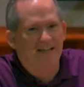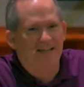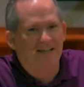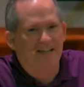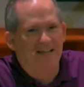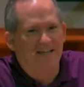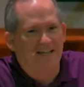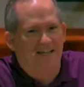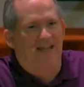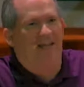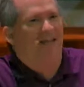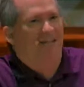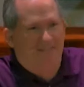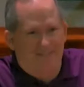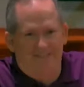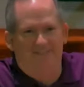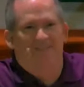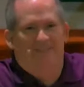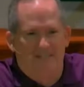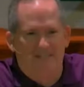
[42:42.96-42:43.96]
Yeah, and because
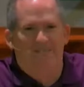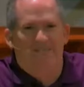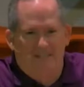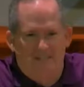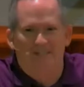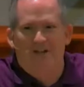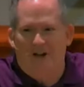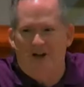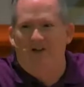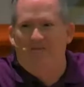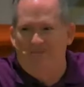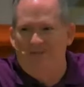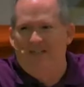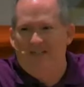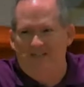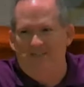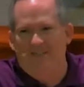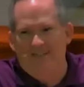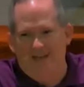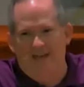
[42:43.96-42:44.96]
Stephen caught me
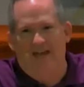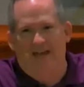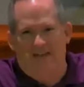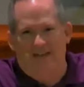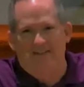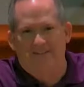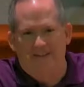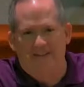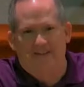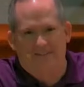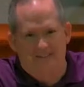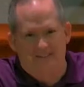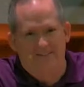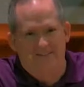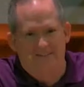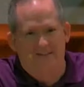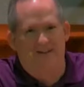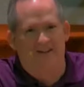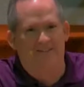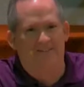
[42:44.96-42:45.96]
at the end. Yeah, that's
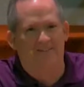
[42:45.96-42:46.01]
right.